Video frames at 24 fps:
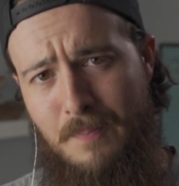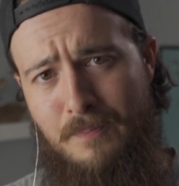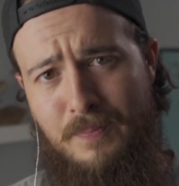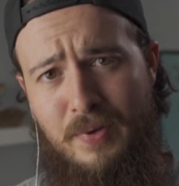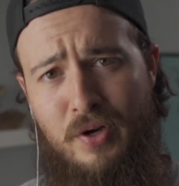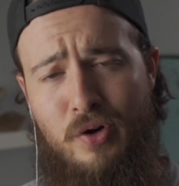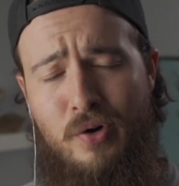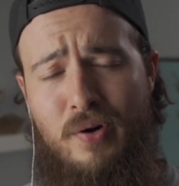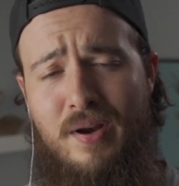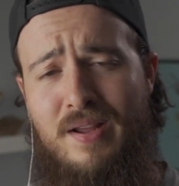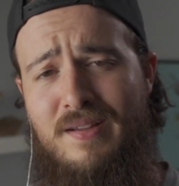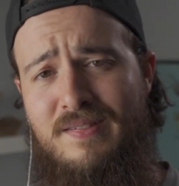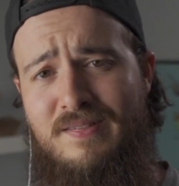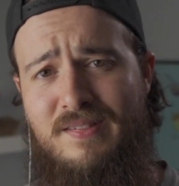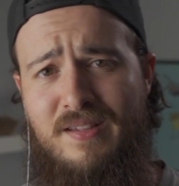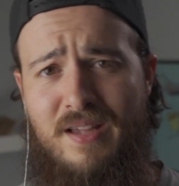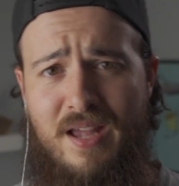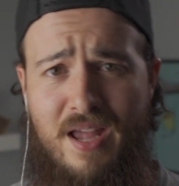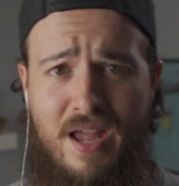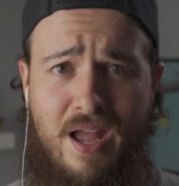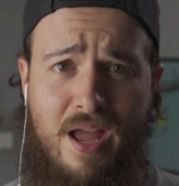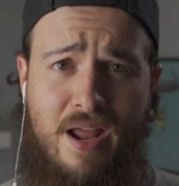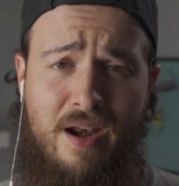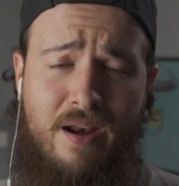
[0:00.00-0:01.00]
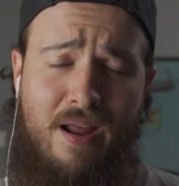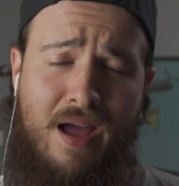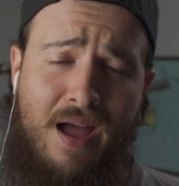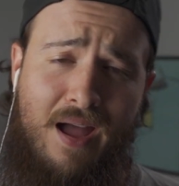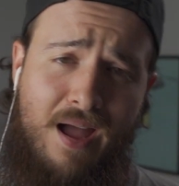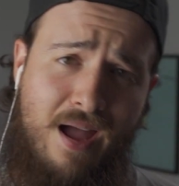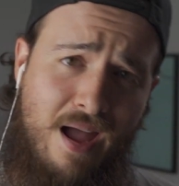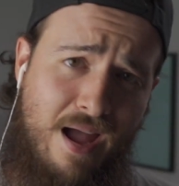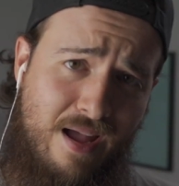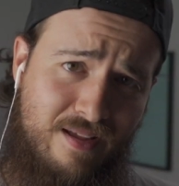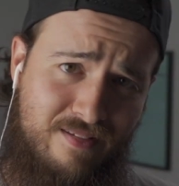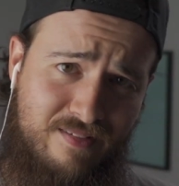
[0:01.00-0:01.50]
bitterness and
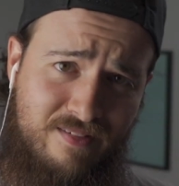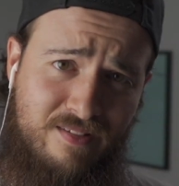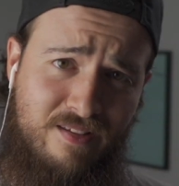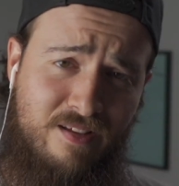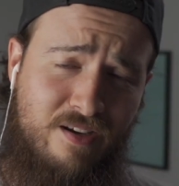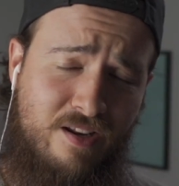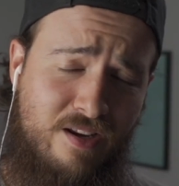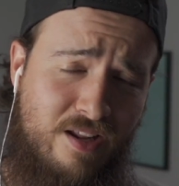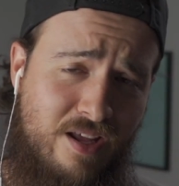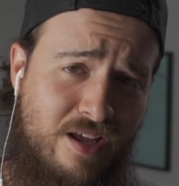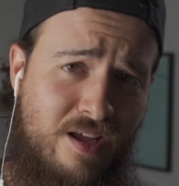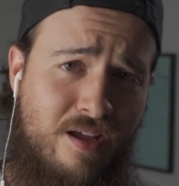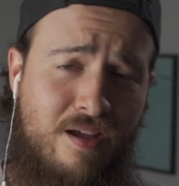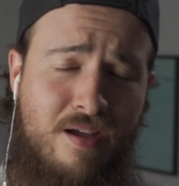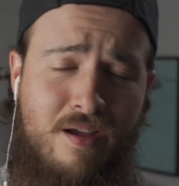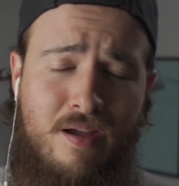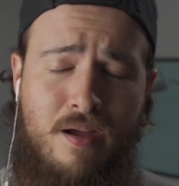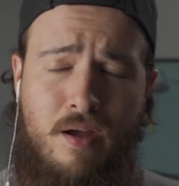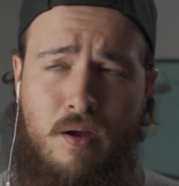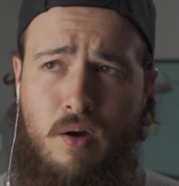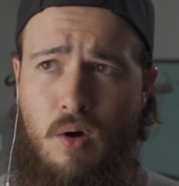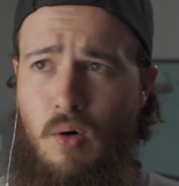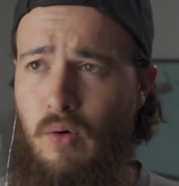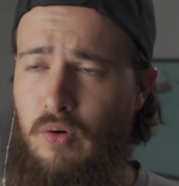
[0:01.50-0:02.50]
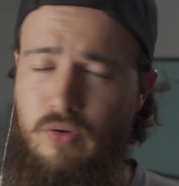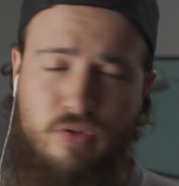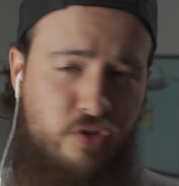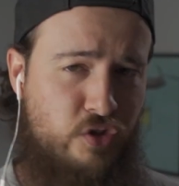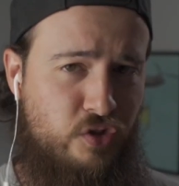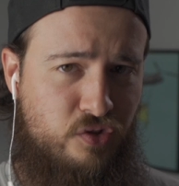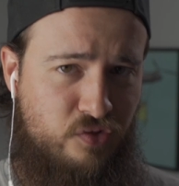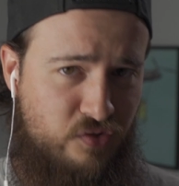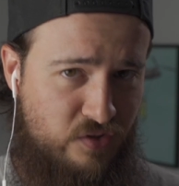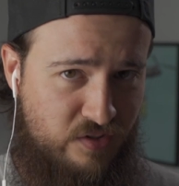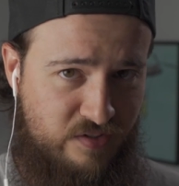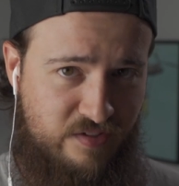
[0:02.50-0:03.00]
acidity, or
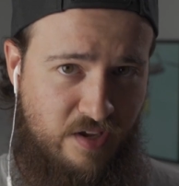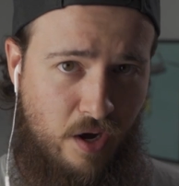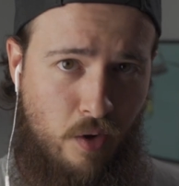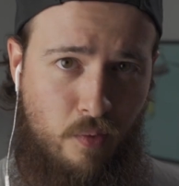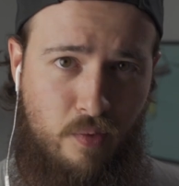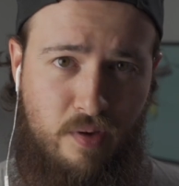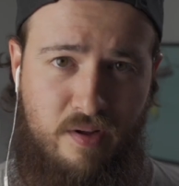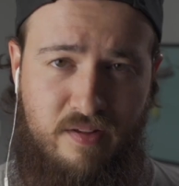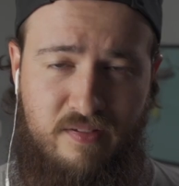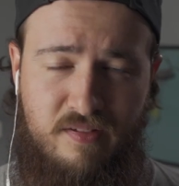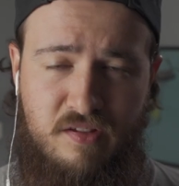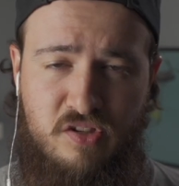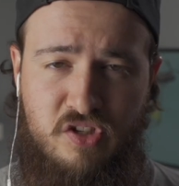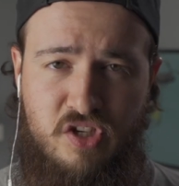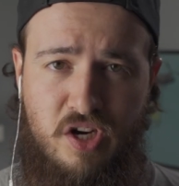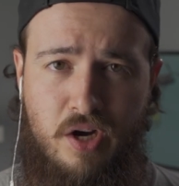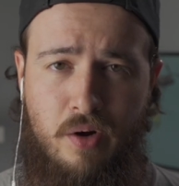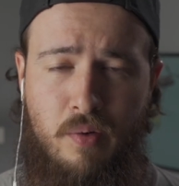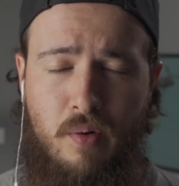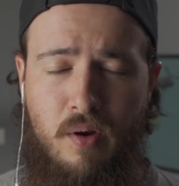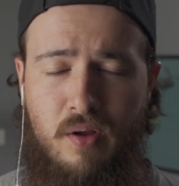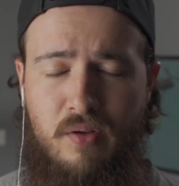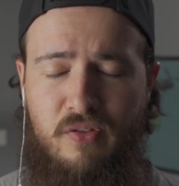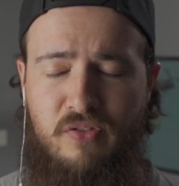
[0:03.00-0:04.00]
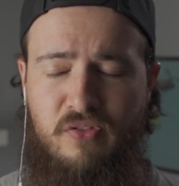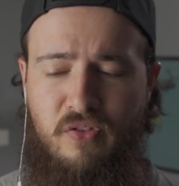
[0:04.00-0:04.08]
just sourness in general.